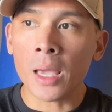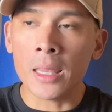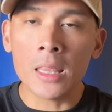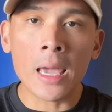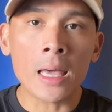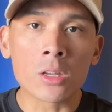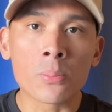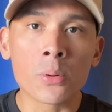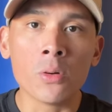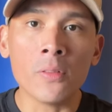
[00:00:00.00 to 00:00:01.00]
And then they had
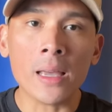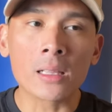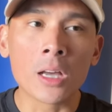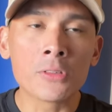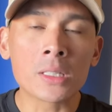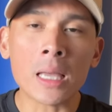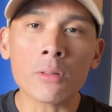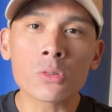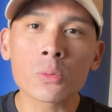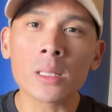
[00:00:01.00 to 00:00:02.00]
their pro fight gloves, and that
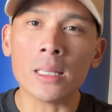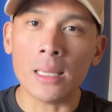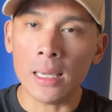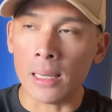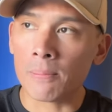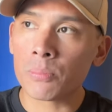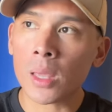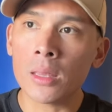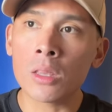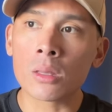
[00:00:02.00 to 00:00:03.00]
was really it.
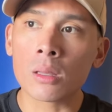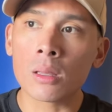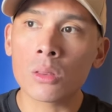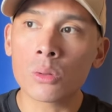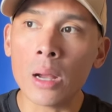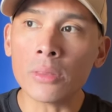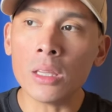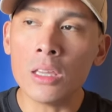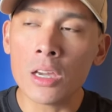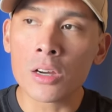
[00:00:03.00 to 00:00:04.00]
And then throughout
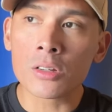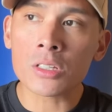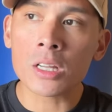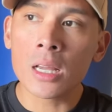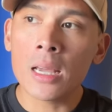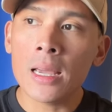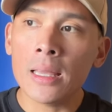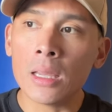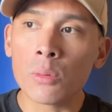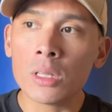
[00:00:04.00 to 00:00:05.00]
the years,
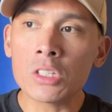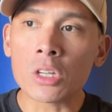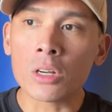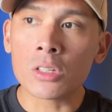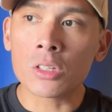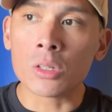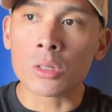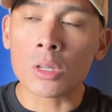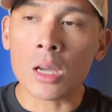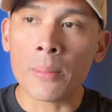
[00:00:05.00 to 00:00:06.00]
they really started
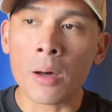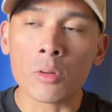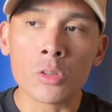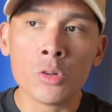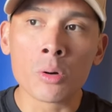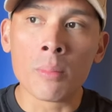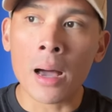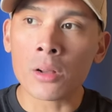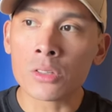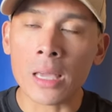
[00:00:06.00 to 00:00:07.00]
to come out with newer
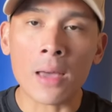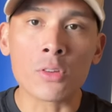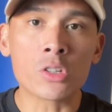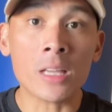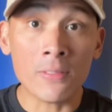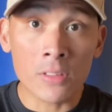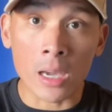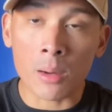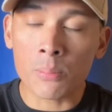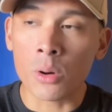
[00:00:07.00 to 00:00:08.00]
models. They have their
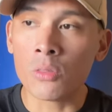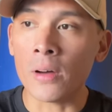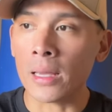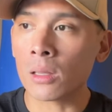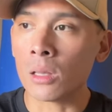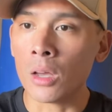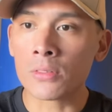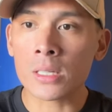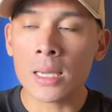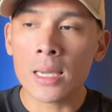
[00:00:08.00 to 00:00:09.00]
SafeTech pro fight
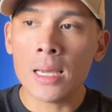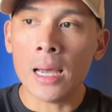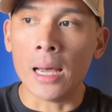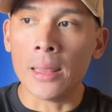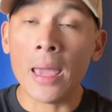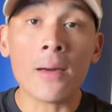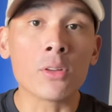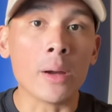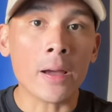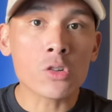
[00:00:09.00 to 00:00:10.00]
gloves. They have
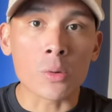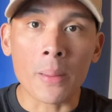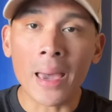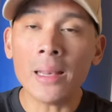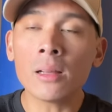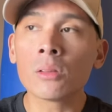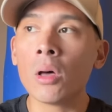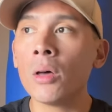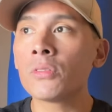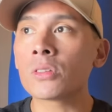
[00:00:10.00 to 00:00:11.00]
their extra padding
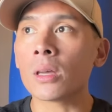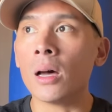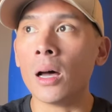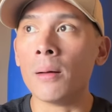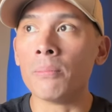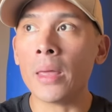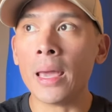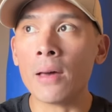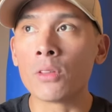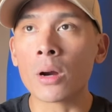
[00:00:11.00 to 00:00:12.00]
gloves. They
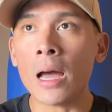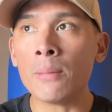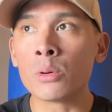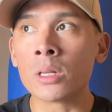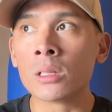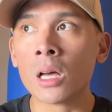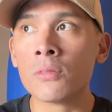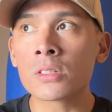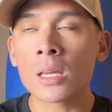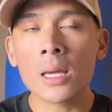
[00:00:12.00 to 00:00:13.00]
have their hybrid
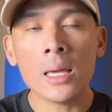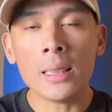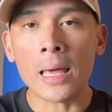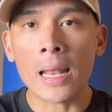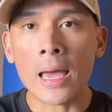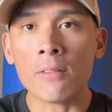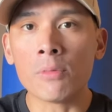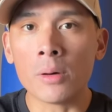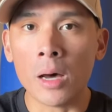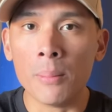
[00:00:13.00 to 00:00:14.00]
gloves that
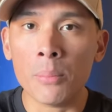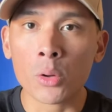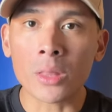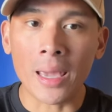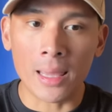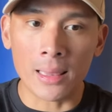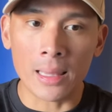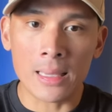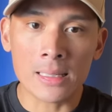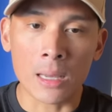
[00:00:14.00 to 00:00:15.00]
have both a
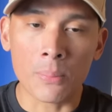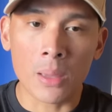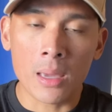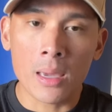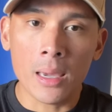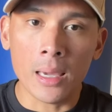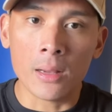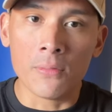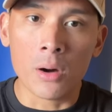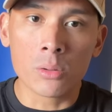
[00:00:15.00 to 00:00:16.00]
lace-up
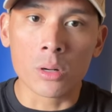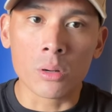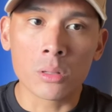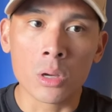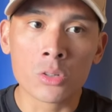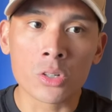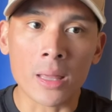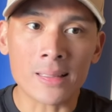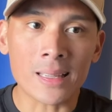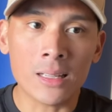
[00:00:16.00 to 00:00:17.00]
and a Velcro closure
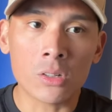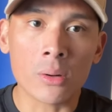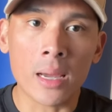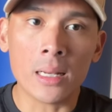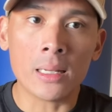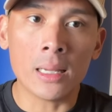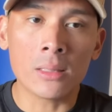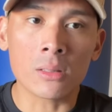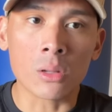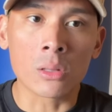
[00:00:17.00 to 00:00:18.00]
that's integrated
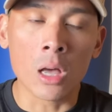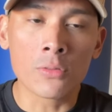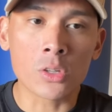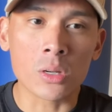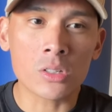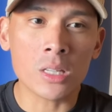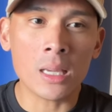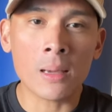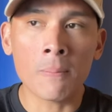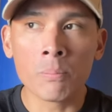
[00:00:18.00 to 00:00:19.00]
into the glove. So you're
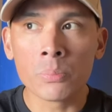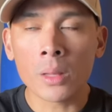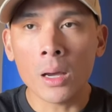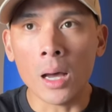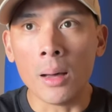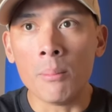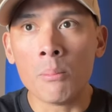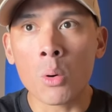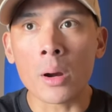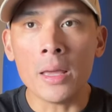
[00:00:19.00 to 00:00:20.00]
seeing
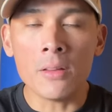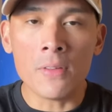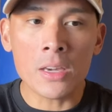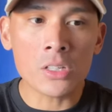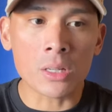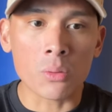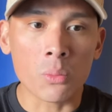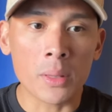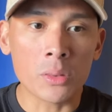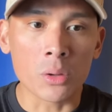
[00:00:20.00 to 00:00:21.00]
more
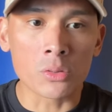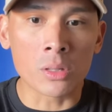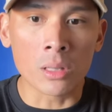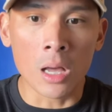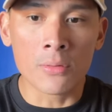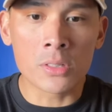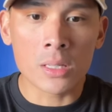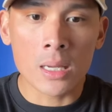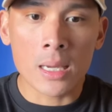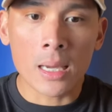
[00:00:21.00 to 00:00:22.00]
innovation with those
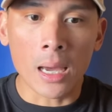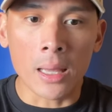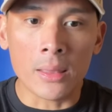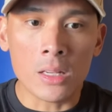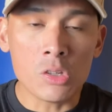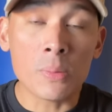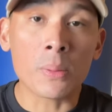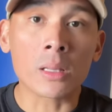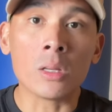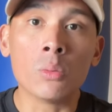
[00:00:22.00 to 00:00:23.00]
gloves than you
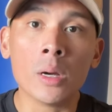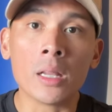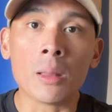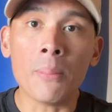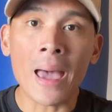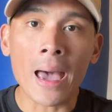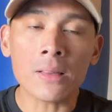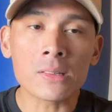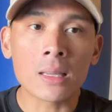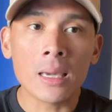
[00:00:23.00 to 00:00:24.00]
typically would in the
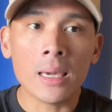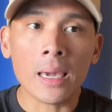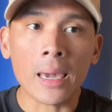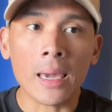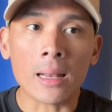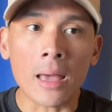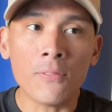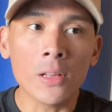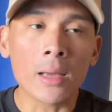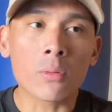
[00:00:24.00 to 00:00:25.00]
past. And I
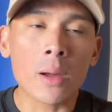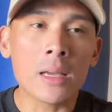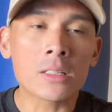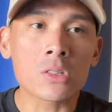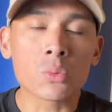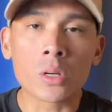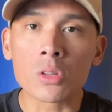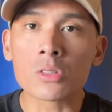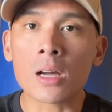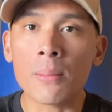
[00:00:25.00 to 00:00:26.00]
feel like Reyes is one of
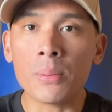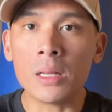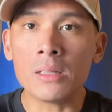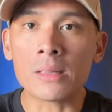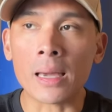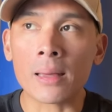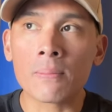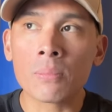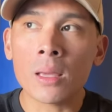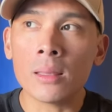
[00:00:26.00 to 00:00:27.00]
those companies that
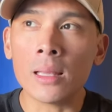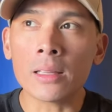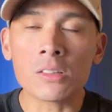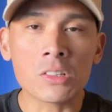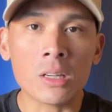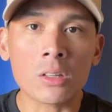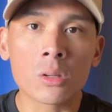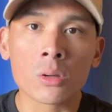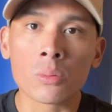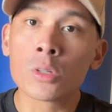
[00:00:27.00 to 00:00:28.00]
they like to stick
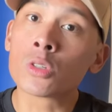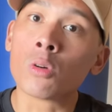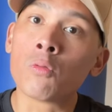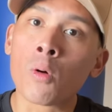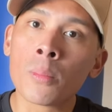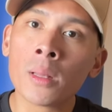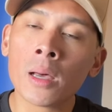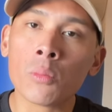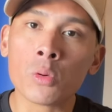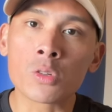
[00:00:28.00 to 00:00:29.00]
to their original
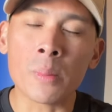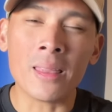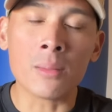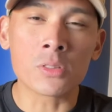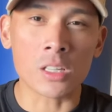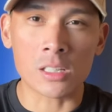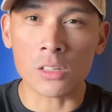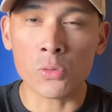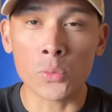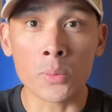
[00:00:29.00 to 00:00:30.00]
formula, which made them
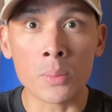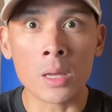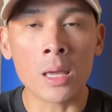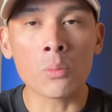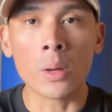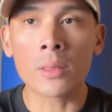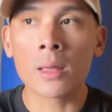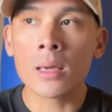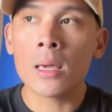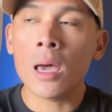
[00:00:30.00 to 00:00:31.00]
successful to begin with.
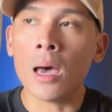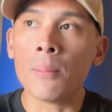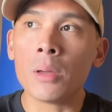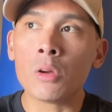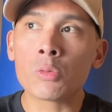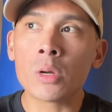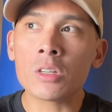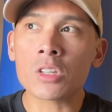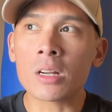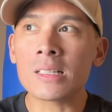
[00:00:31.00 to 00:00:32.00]
But what
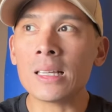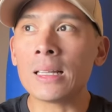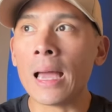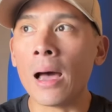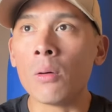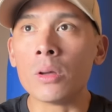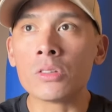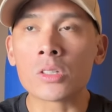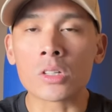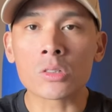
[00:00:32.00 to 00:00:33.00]
you're starting to see now
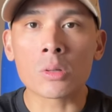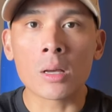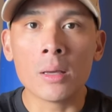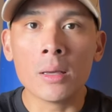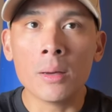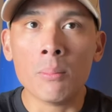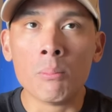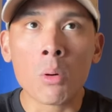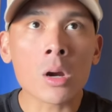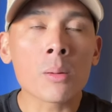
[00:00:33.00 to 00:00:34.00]
is there's
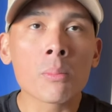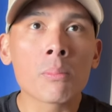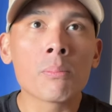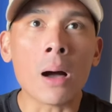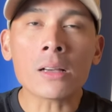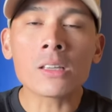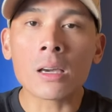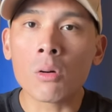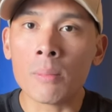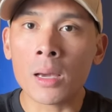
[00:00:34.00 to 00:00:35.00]
more
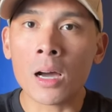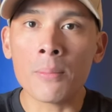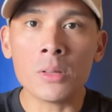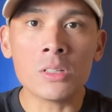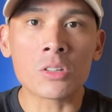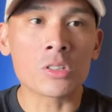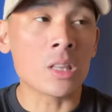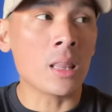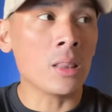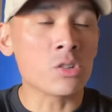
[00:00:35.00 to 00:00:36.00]
boxing equipment companies
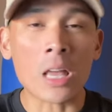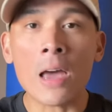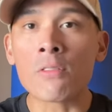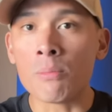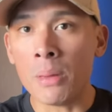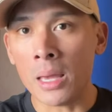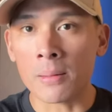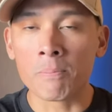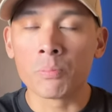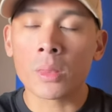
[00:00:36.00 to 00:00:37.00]
than there's ever
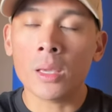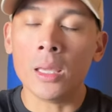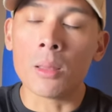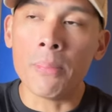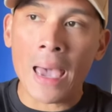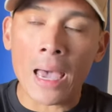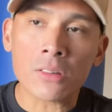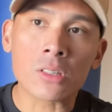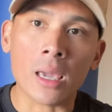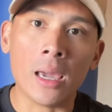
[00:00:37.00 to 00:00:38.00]
been in the past.